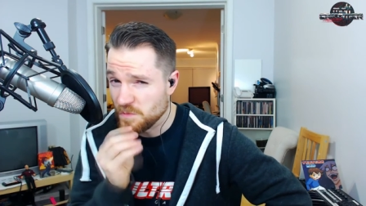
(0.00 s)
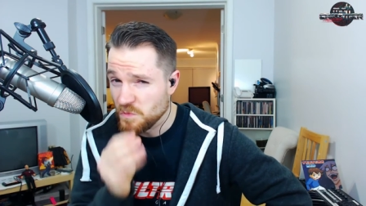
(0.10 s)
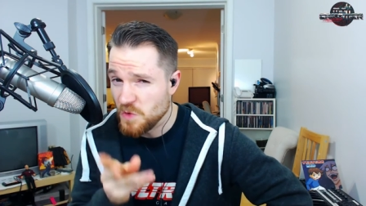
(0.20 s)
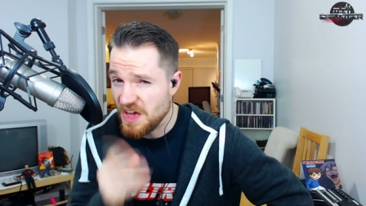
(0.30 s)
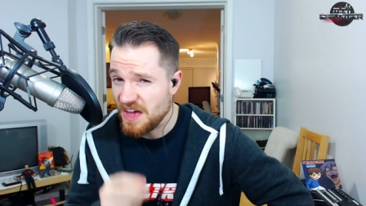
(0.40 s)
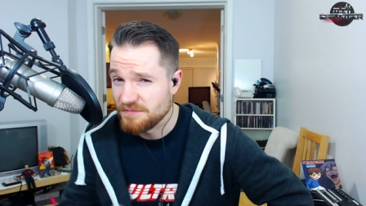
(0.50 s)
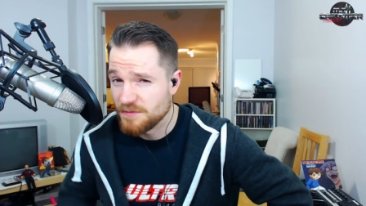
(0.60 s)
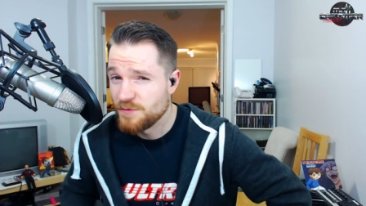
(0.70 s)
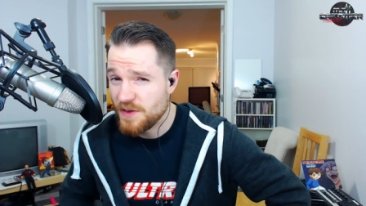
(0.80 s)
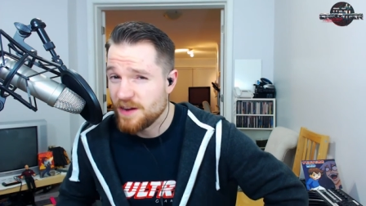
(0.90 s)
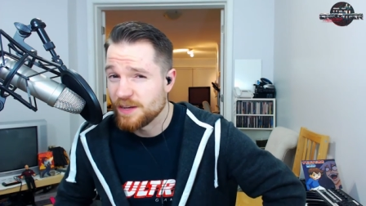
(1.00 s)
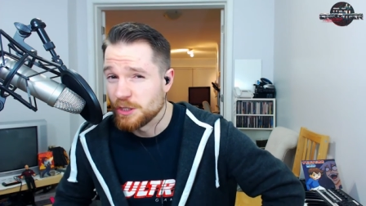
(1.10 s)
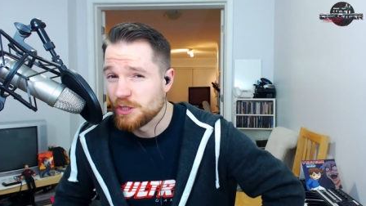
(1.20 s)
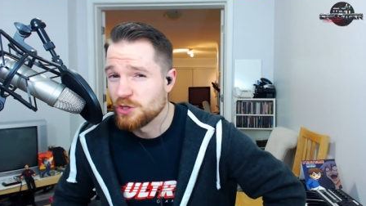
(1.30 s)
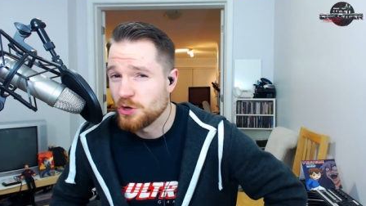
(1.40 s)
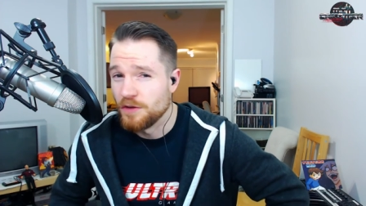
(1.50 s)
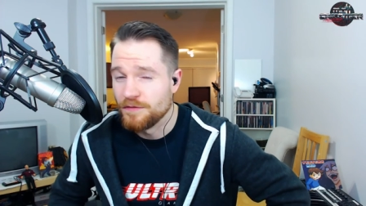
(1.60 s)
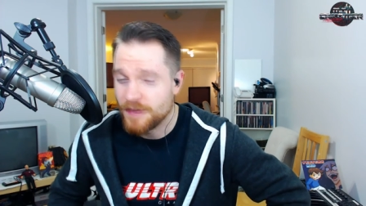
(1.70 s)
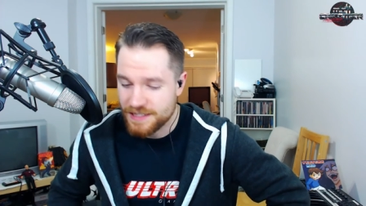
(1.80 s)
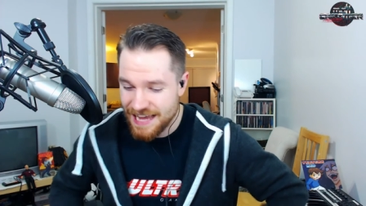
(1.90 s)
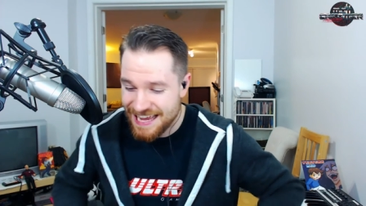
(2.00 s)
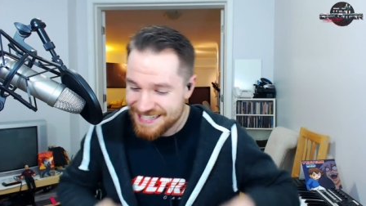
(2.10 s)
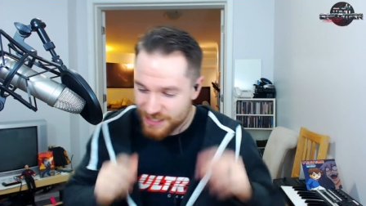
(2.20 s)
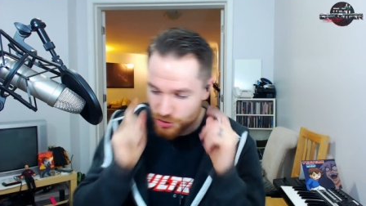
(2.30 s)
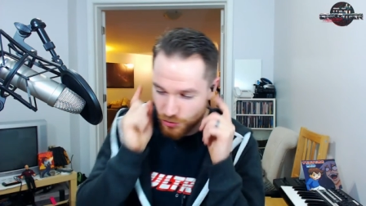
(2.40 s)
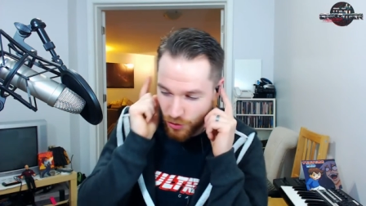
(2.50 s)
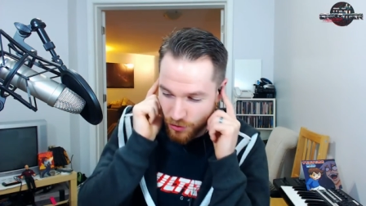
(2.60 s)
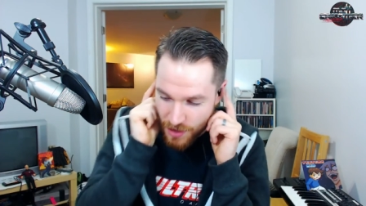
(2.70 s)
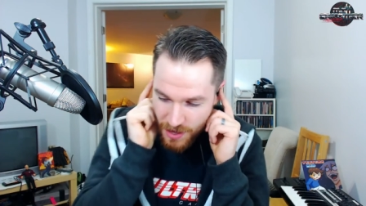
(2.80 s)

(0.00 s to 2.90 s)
mwah, very good control, very tight control,